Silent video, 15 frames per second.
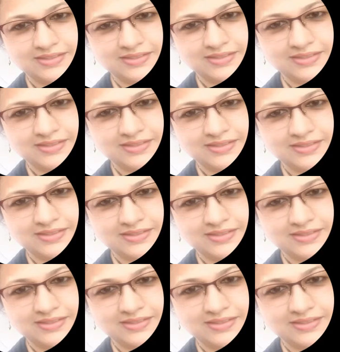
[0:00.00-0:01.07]

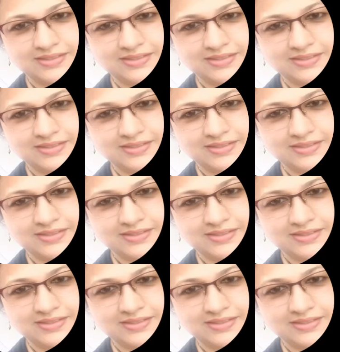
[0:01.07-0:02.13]

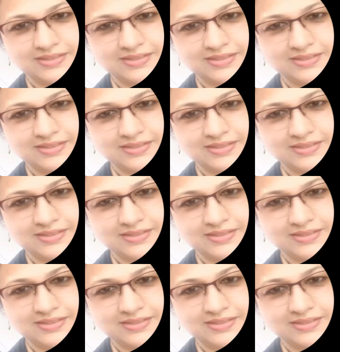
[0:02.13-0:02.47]
Nothing is said.